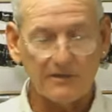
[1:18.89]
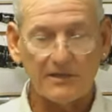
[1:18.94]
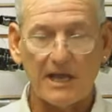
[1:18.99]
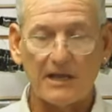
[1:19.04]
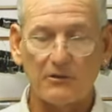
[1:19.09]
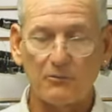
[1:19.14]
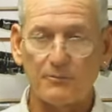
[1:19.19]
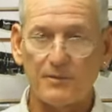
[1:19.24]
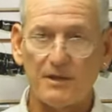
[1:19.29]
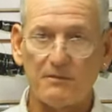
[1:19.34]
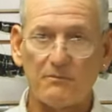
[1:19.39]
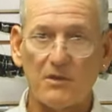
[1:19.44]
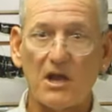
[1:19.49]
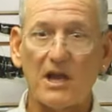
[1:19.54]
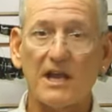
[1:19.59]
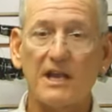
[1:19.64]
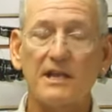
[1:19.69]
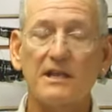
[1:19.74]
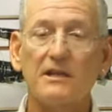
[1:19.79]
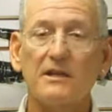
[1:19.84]
that'll be
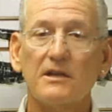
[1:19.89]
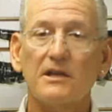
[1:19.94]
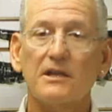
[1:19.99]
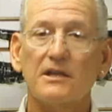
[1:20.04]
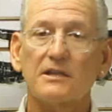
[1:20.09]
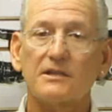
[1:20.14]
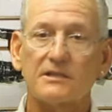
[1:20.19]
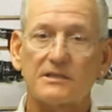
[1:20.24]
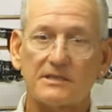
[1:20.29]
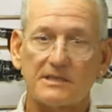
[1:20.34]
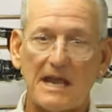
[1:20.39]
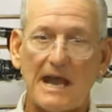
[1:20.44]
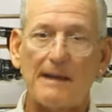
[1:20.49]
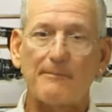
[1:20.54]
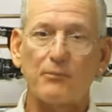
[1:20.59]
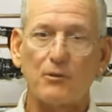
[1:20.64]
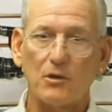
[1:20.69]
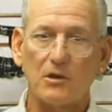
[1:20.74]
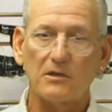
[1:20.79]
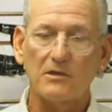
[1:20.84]
my
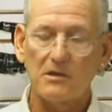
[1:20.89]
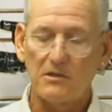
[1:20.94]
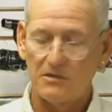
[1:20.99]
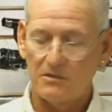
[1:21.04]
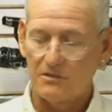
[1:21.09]
top hook.